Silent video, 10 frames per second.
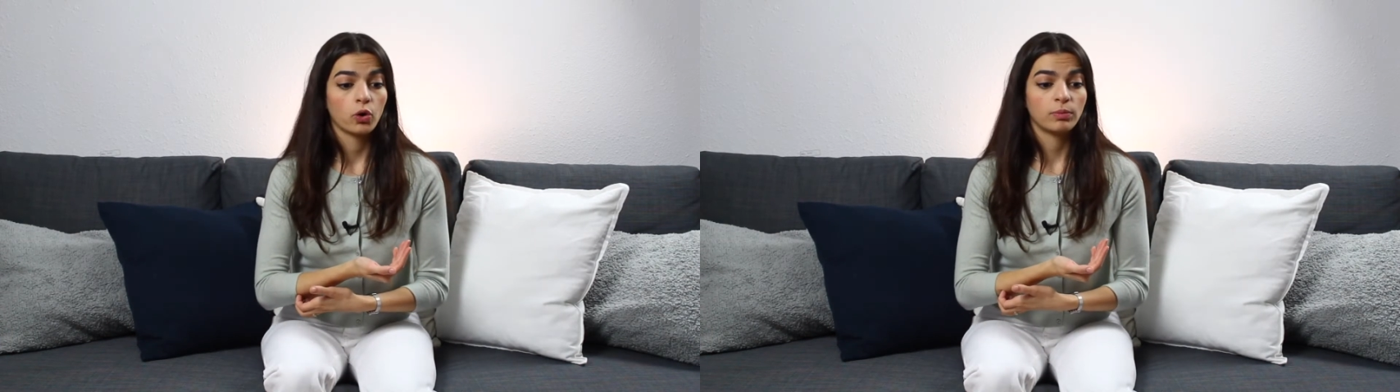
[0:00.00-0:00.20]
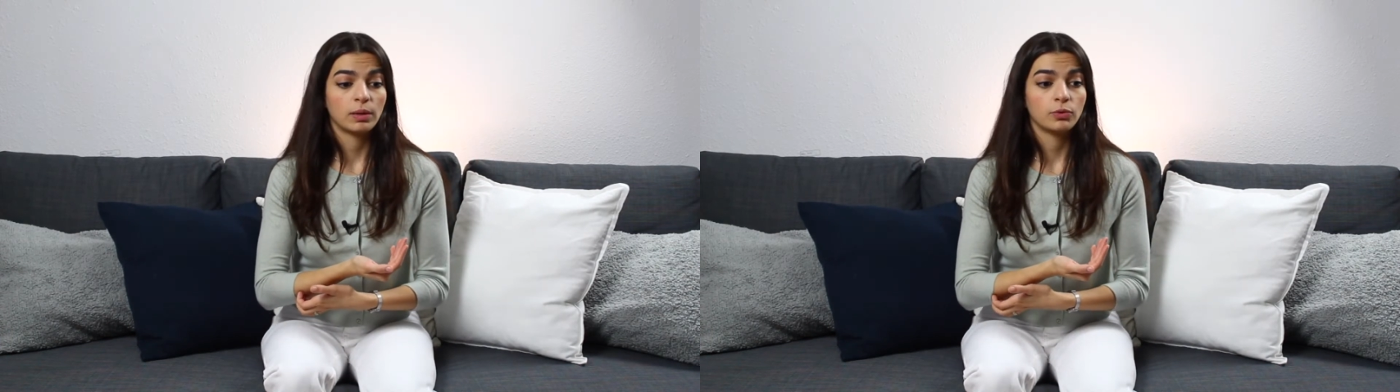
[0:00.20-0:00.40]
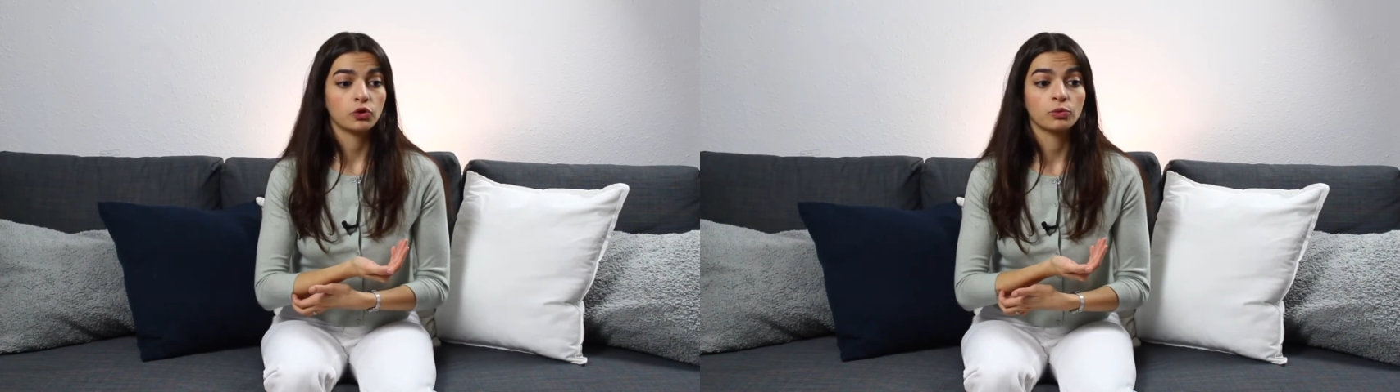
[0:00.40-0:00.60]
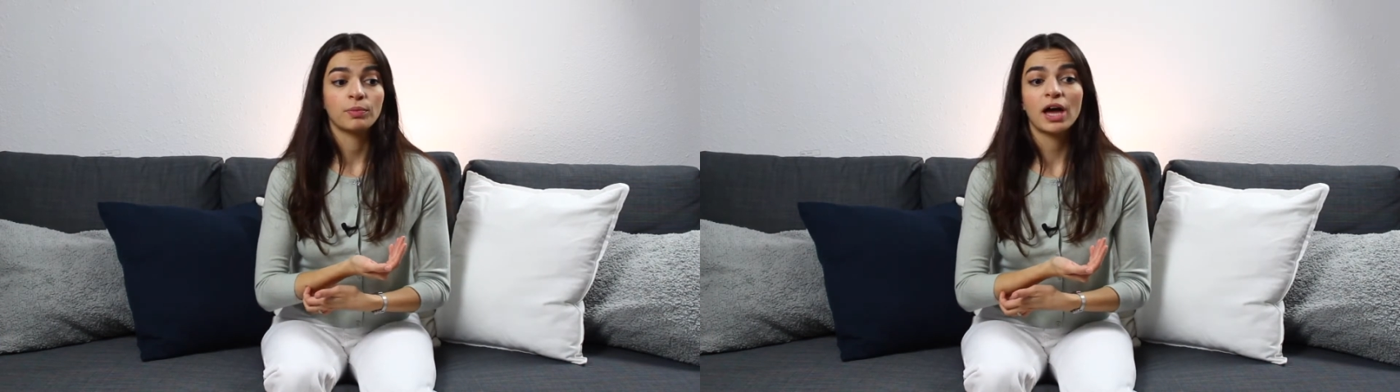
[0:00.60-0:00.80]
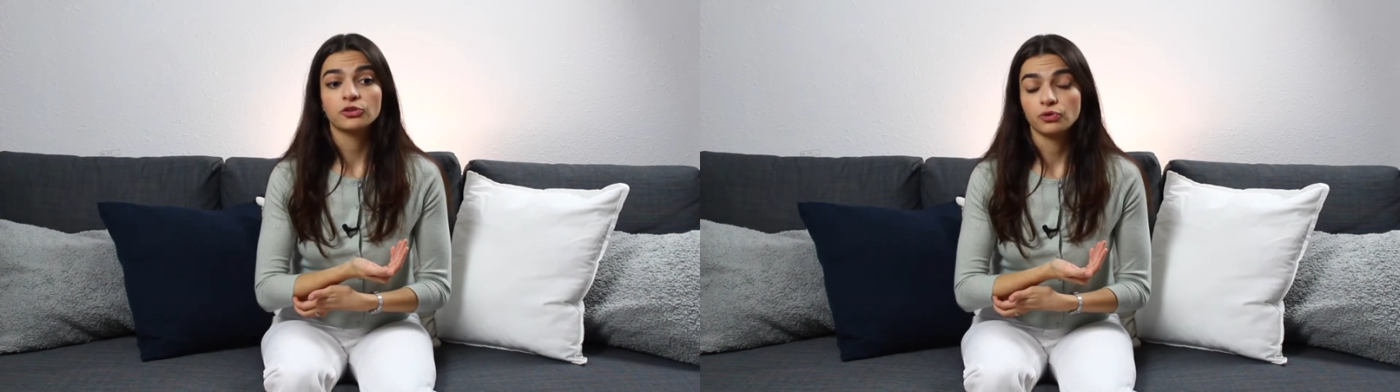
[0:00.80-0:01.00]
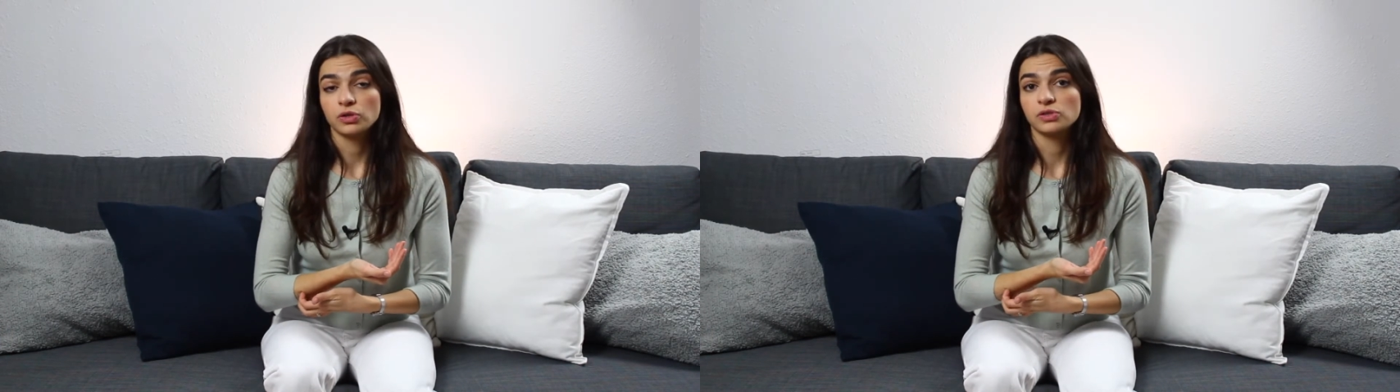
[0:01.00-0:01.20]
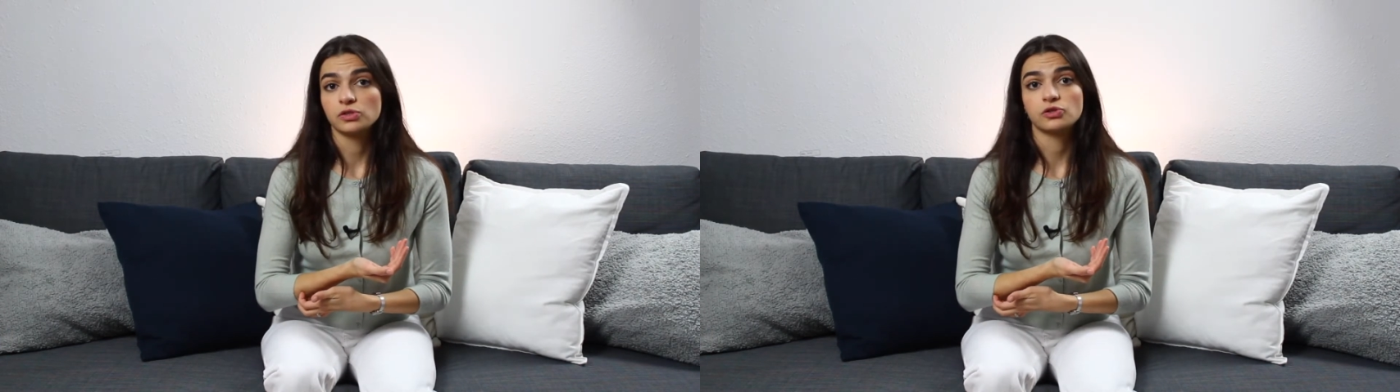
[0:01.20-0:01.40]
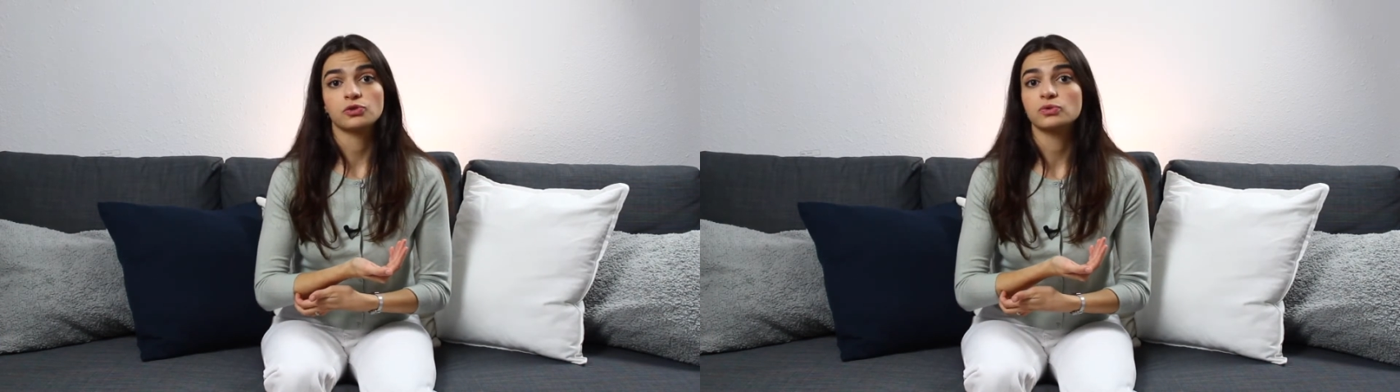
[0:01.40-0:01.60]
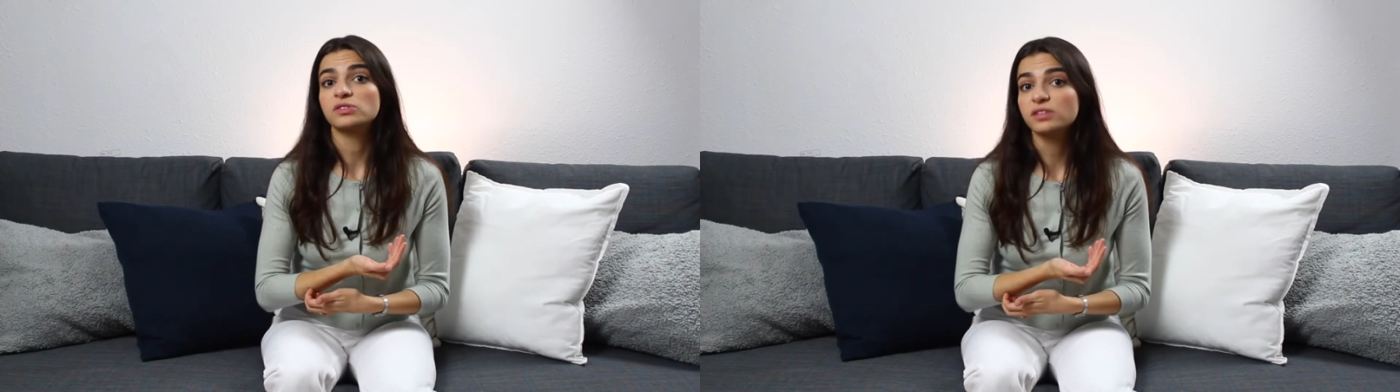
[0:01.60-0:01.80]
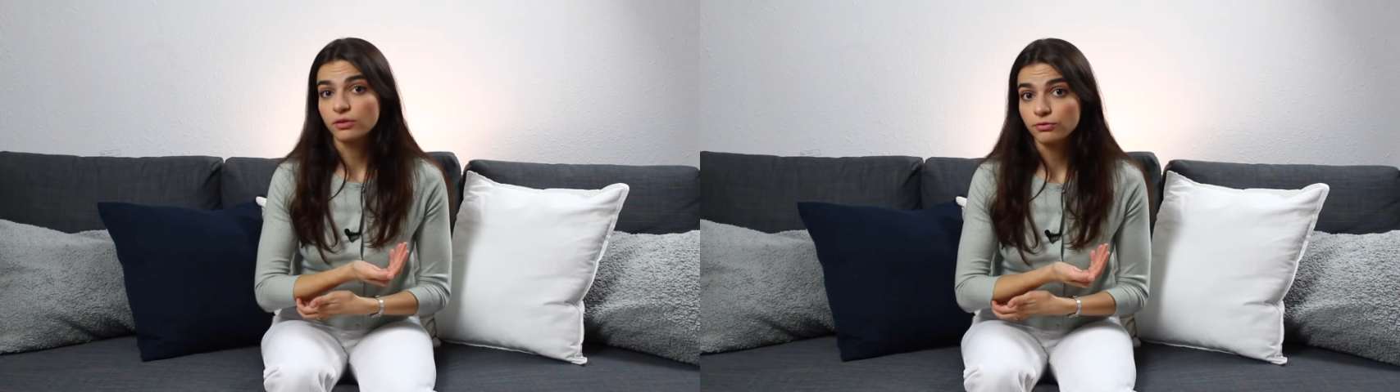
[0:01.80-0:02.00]
maybe your mattress is too
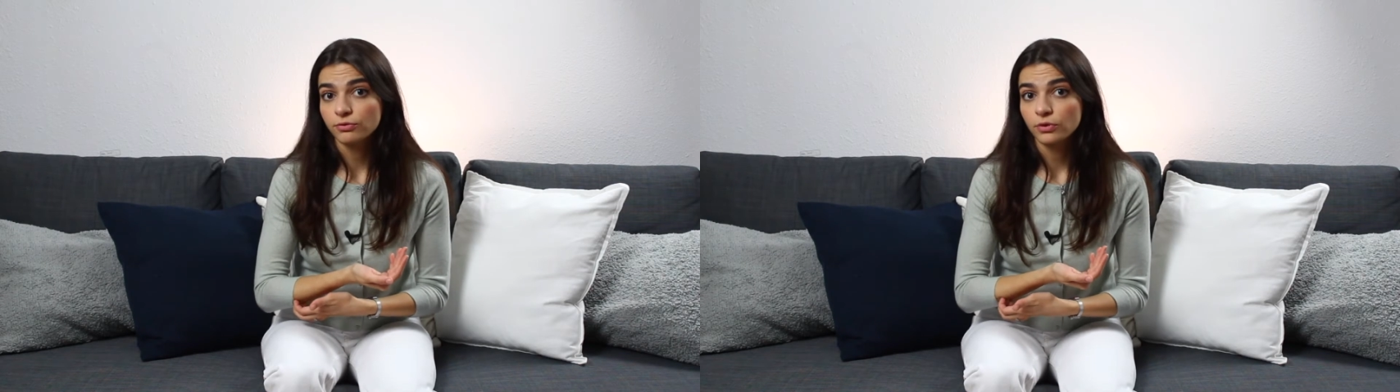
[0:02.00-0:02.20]
stiff